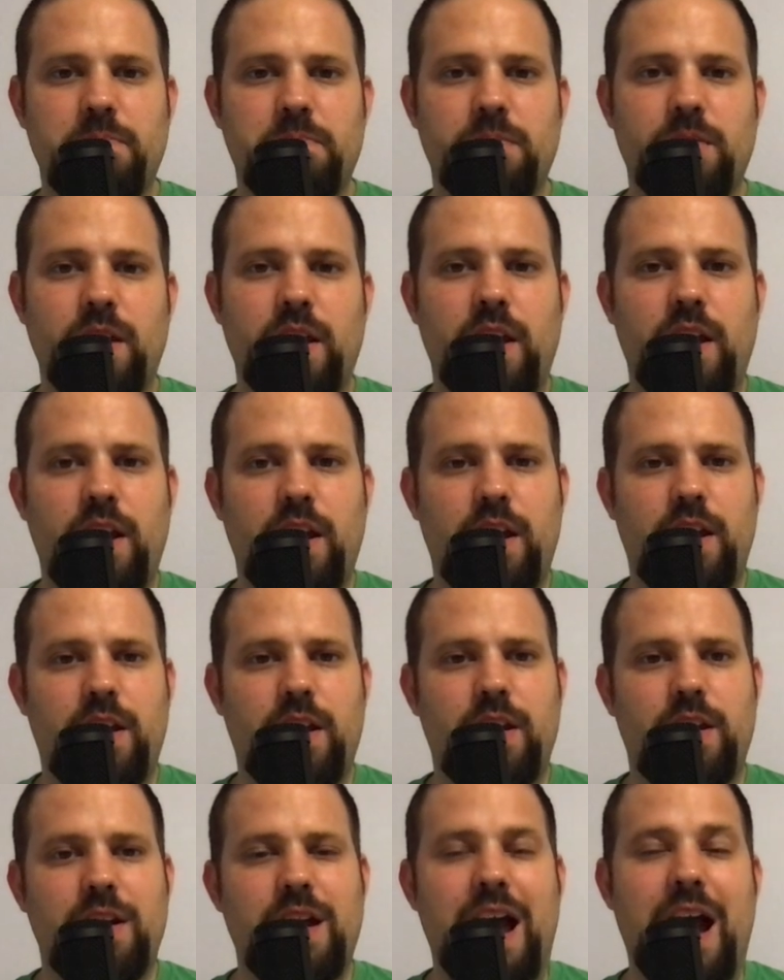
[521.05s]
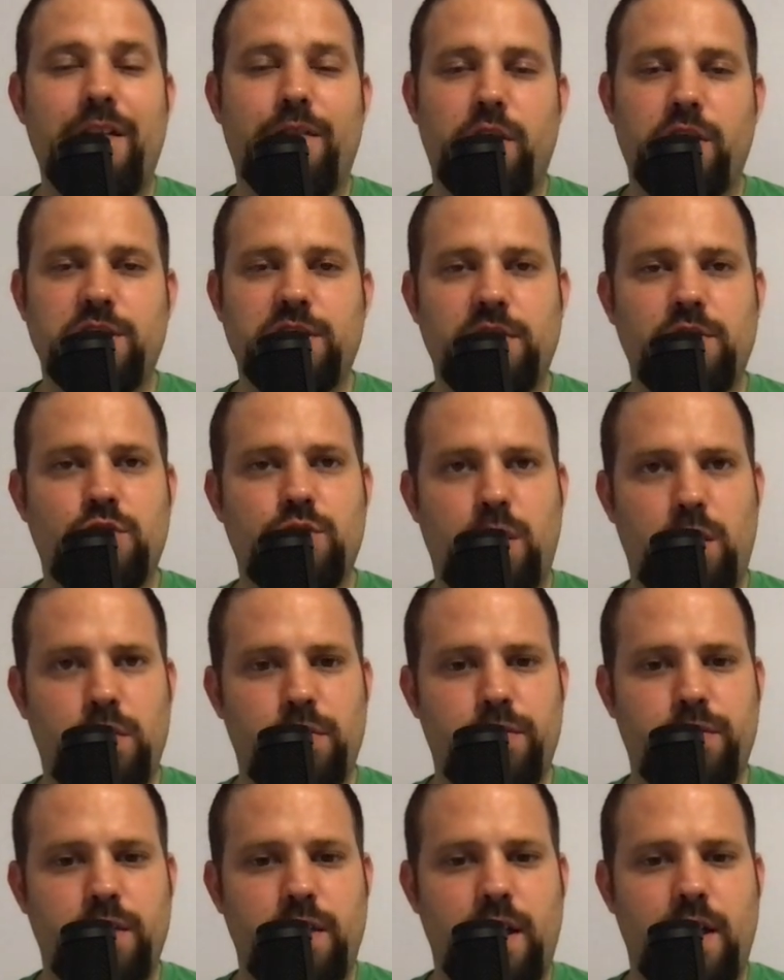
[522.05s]
And I've already seen the
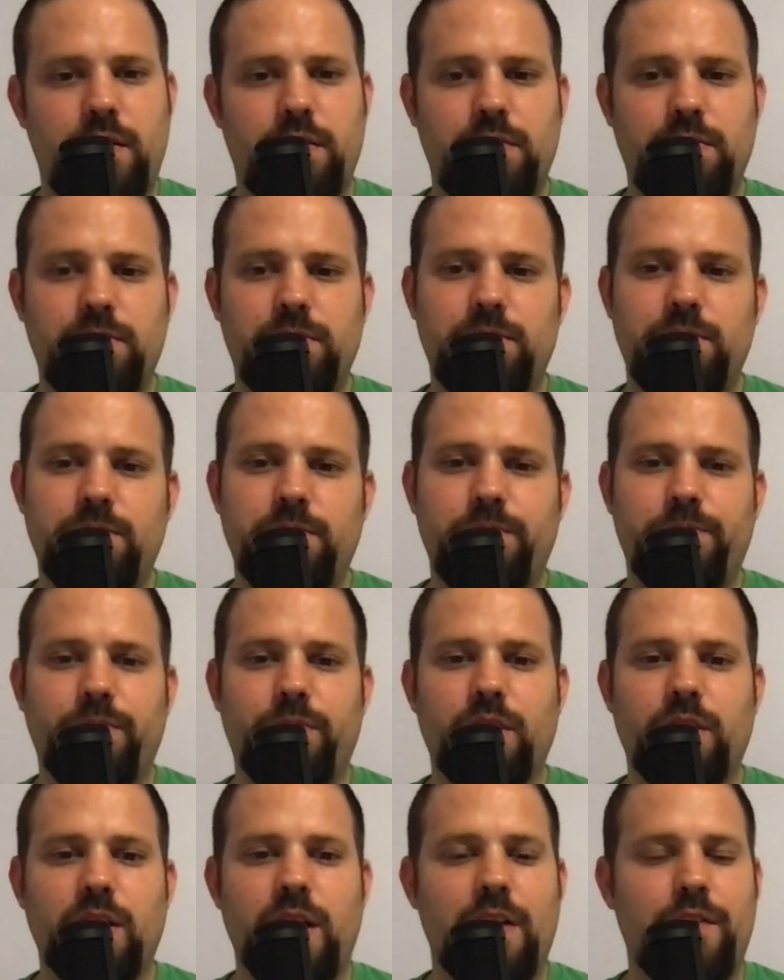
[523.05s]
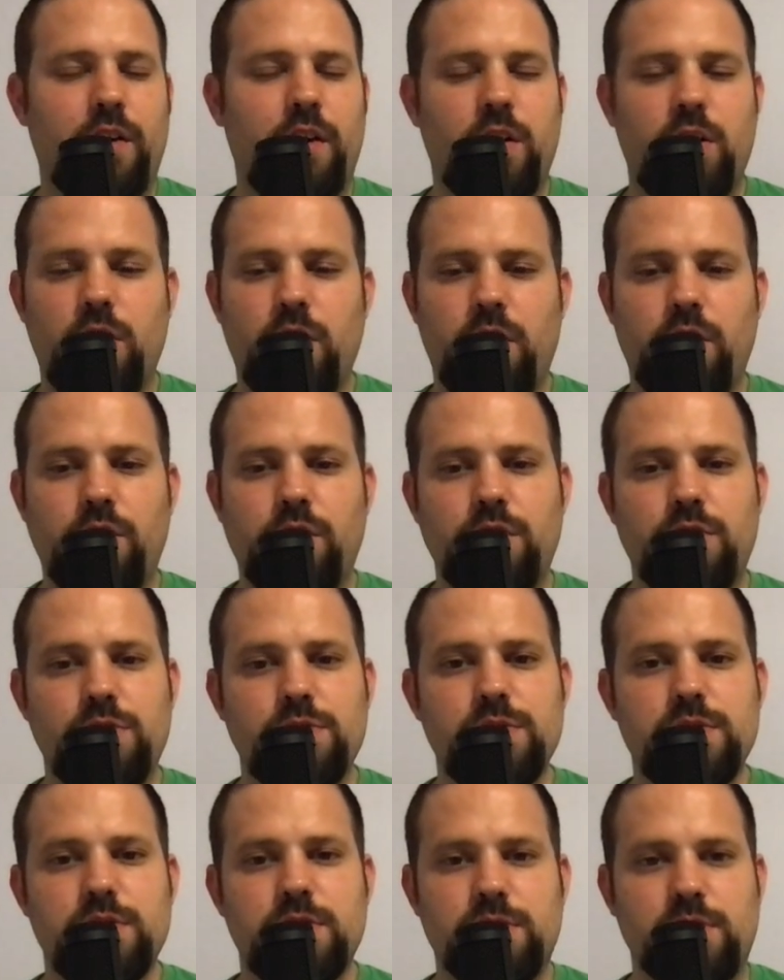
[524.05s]
trailer for that. I've already heard a lot of
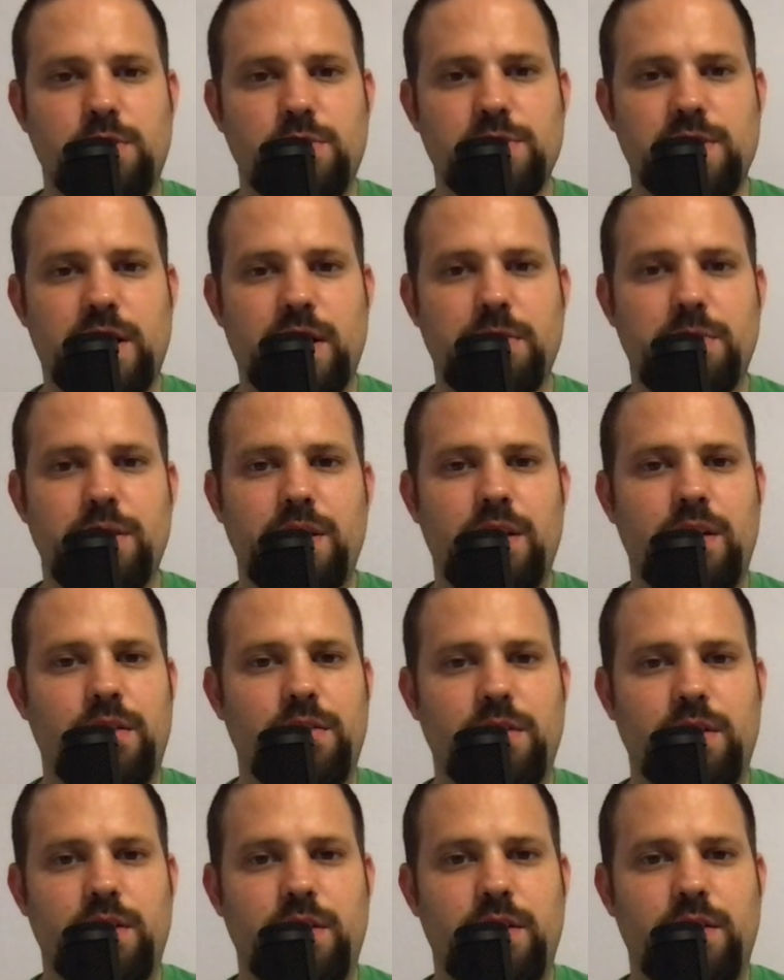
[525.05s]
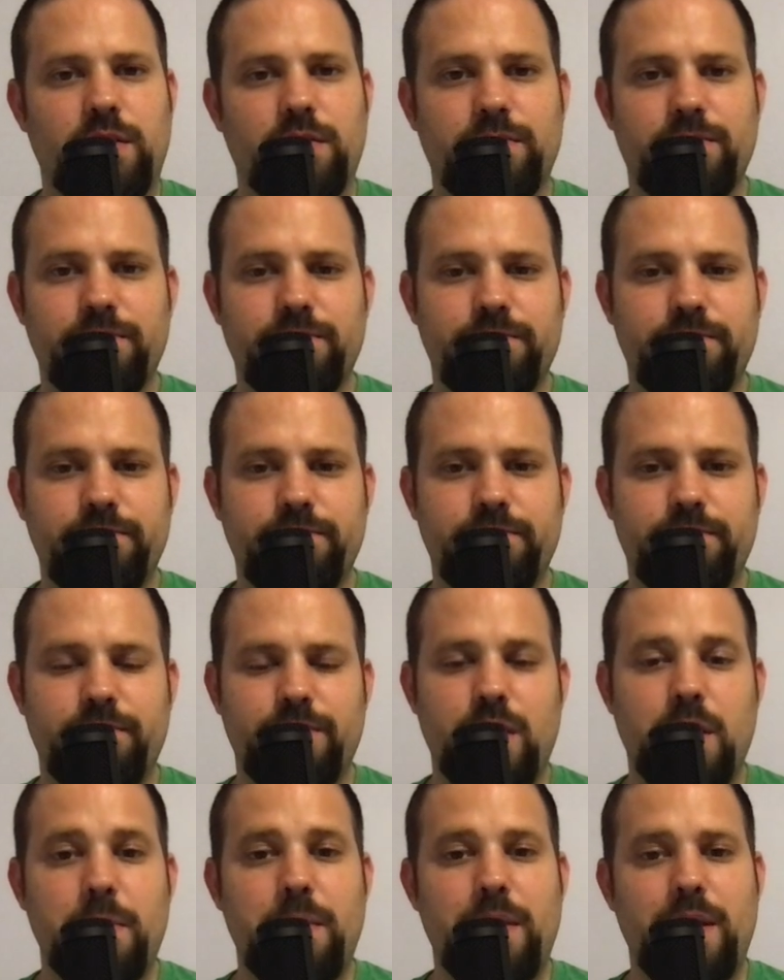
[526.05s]
news, so it's not going to be anything
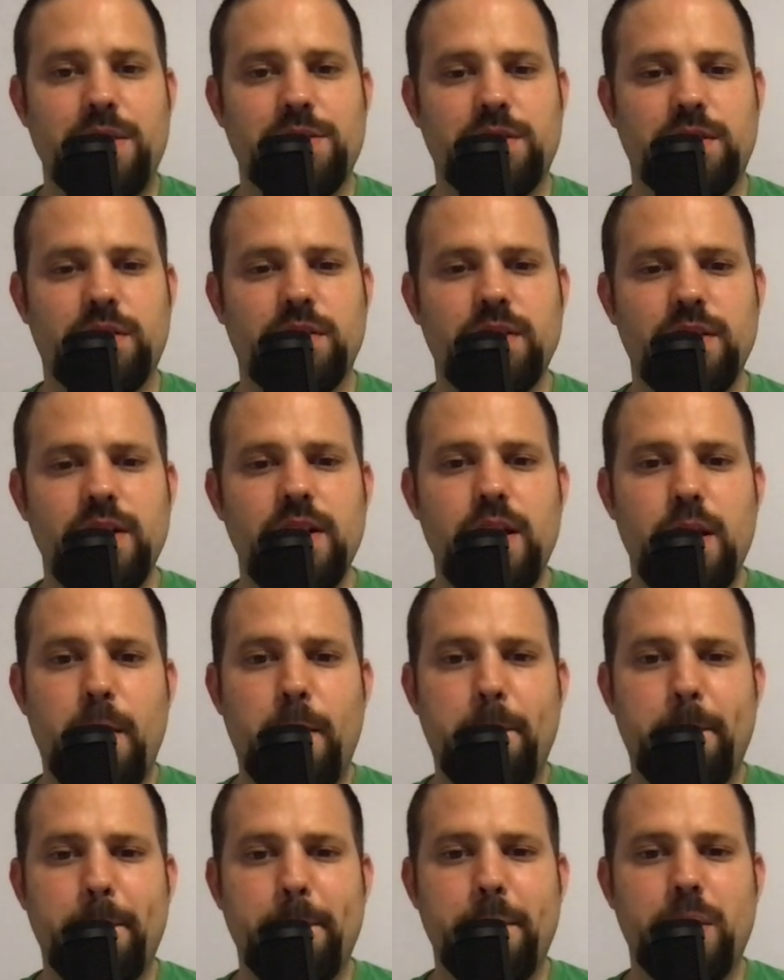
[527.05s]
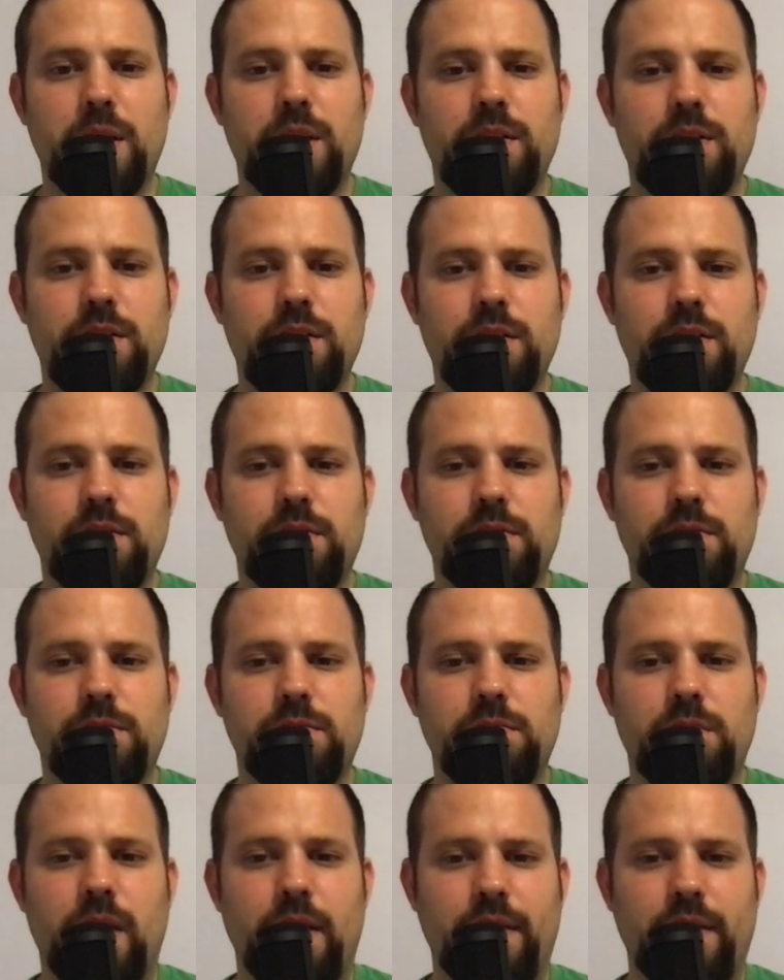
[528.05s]
amazing. But
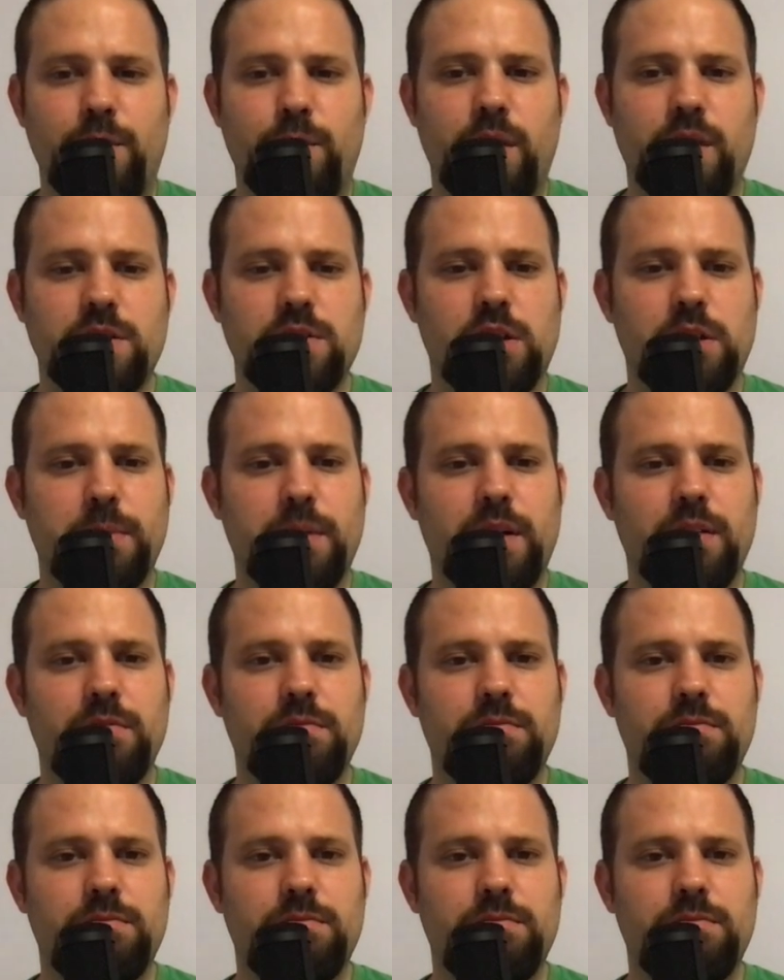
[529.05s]
I think we can talk about